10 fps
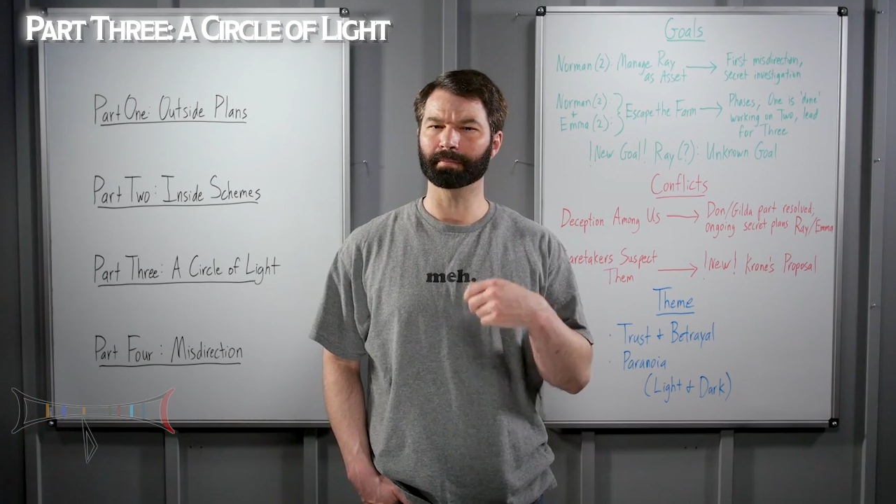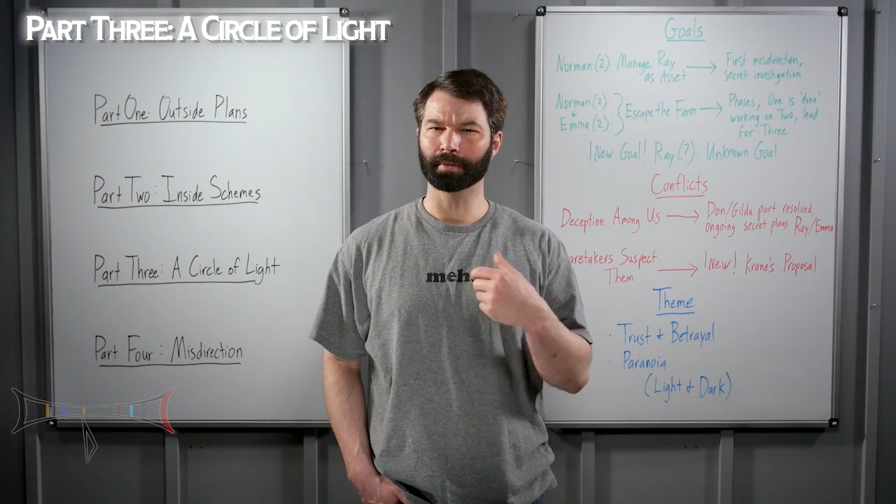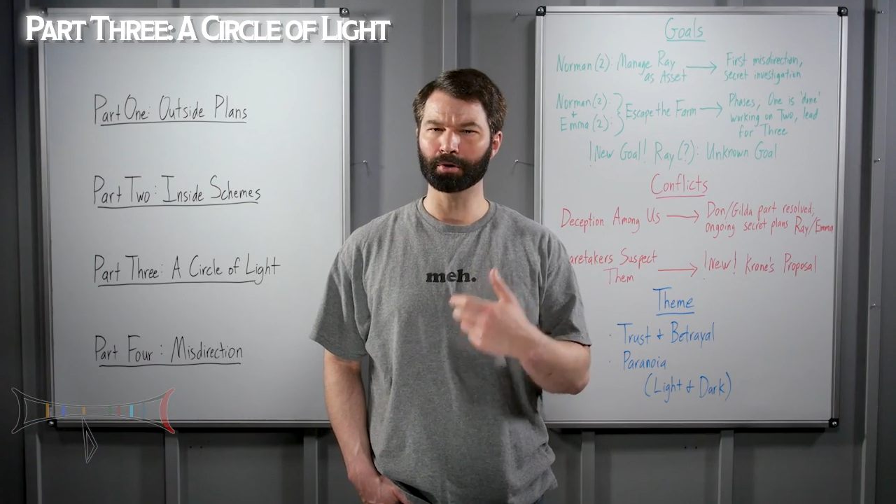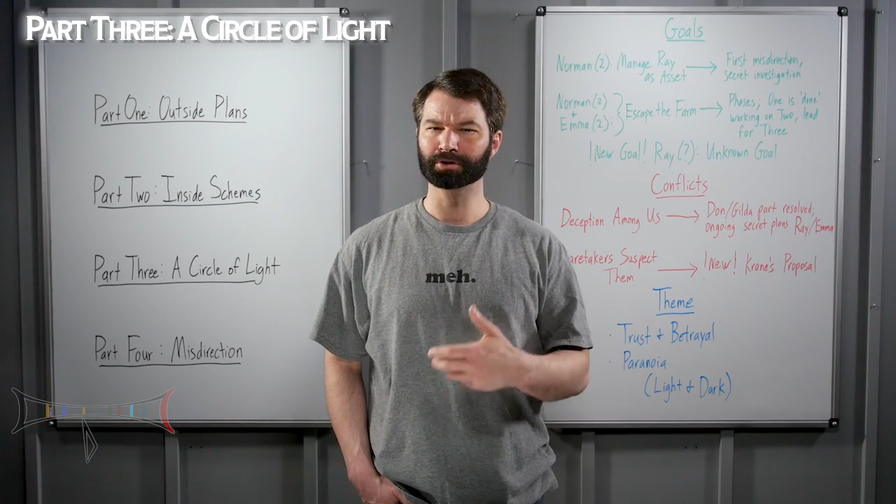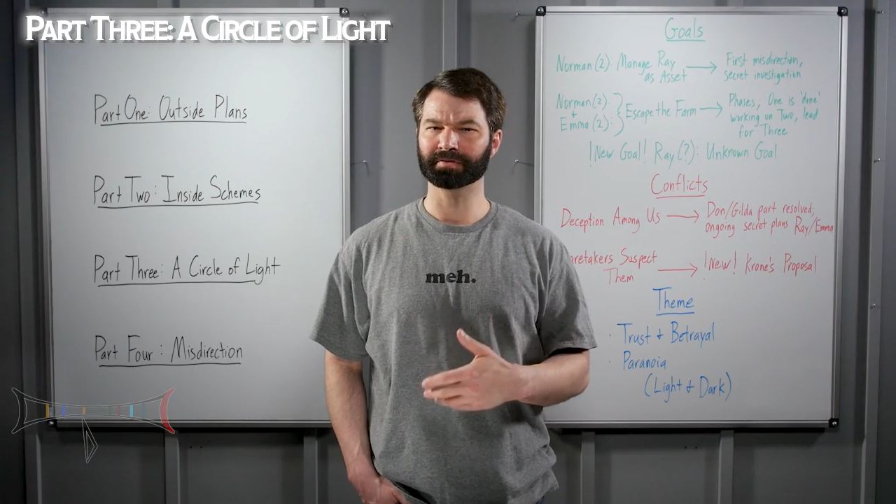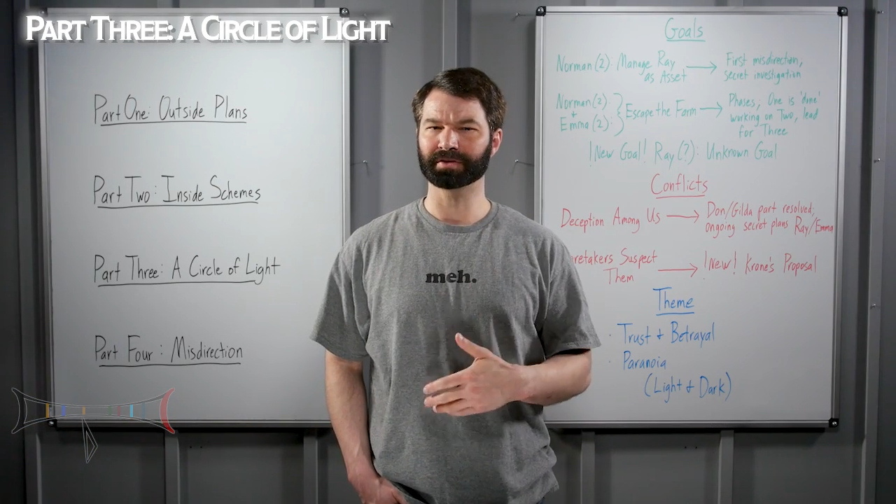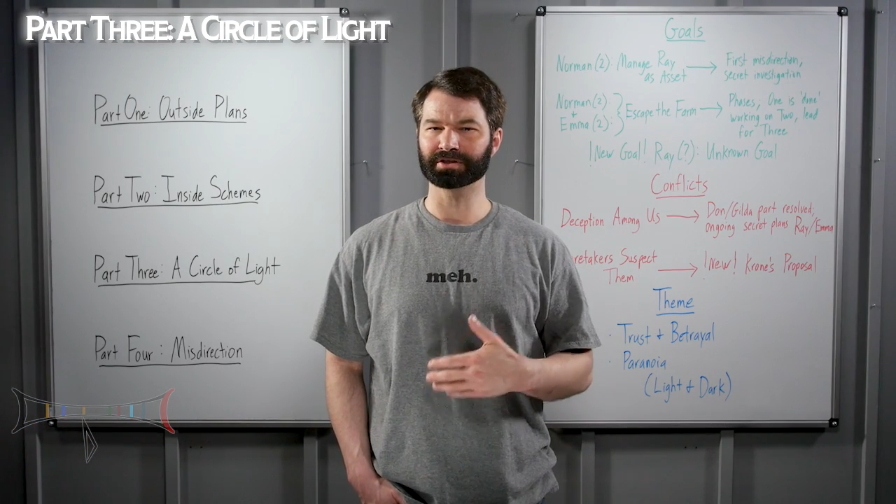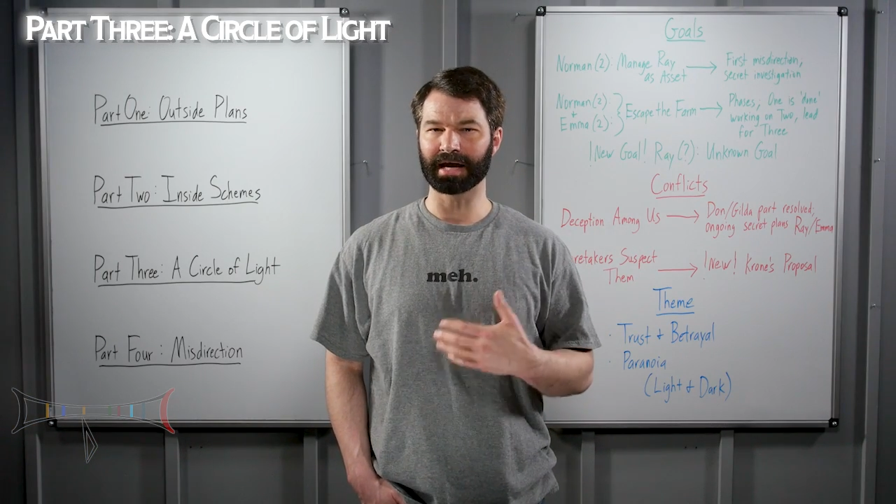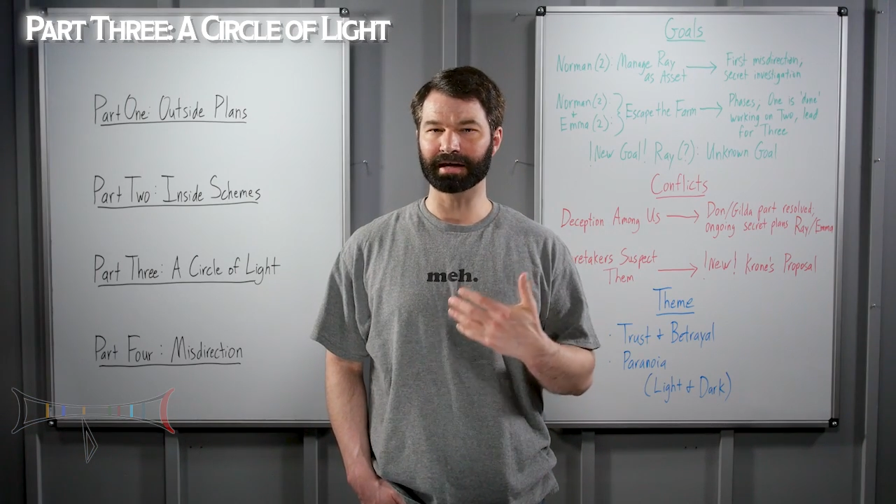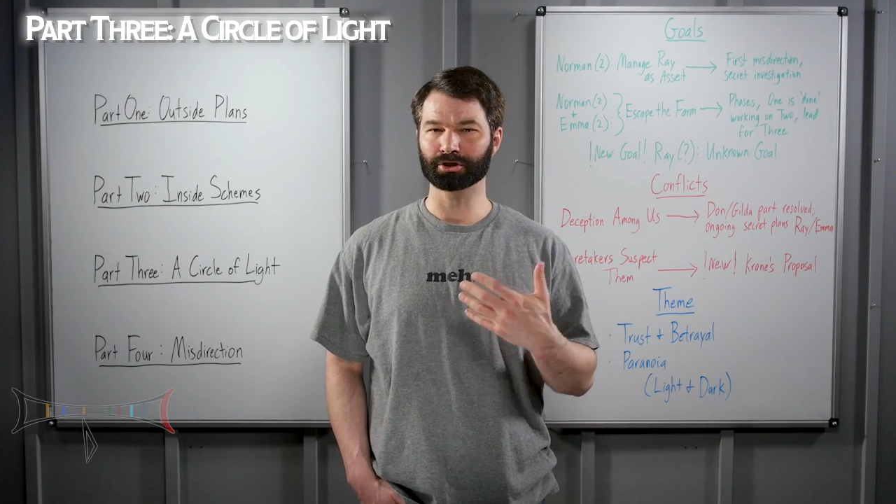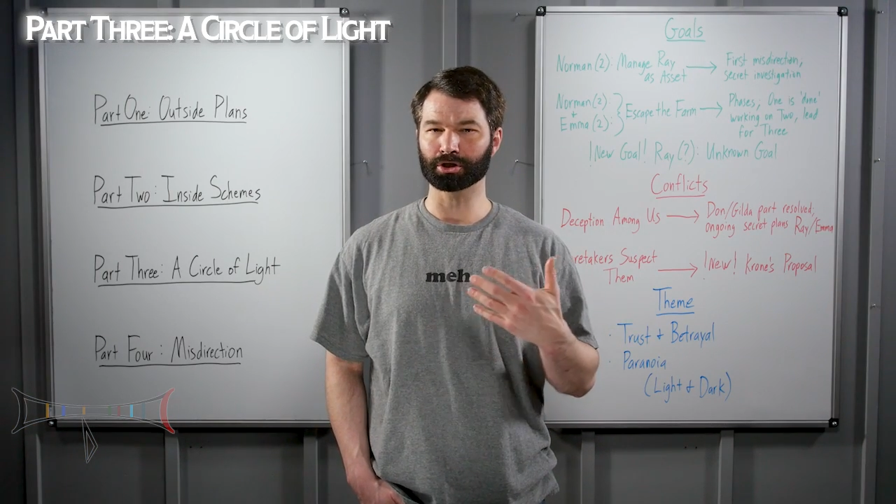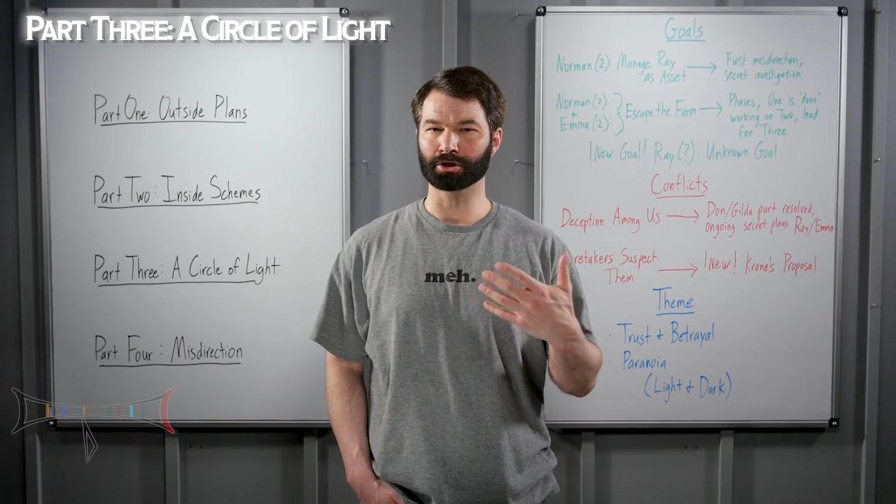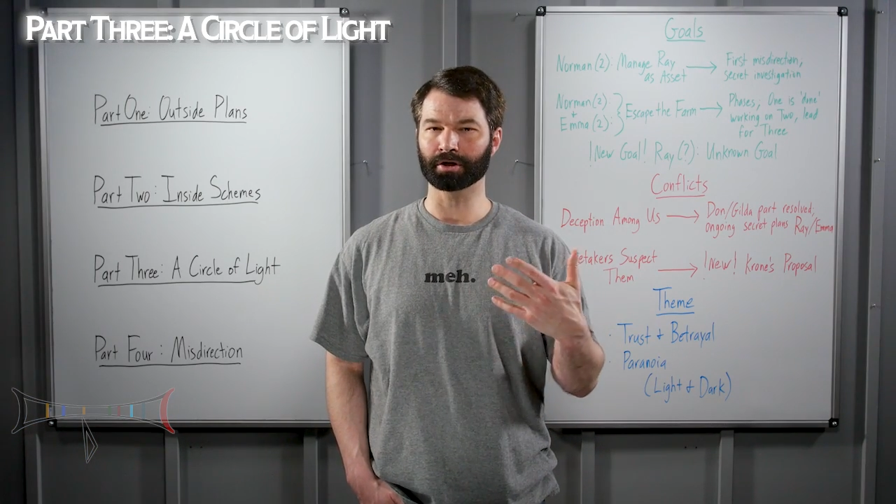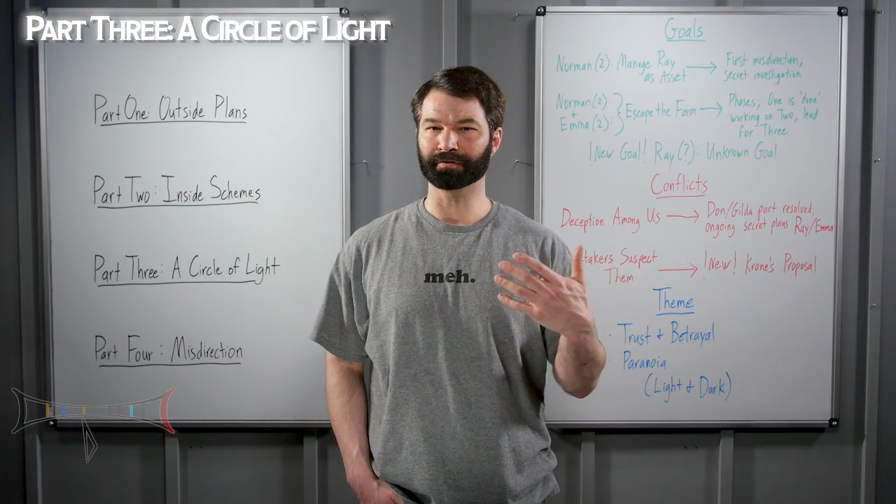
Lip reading: most of the danger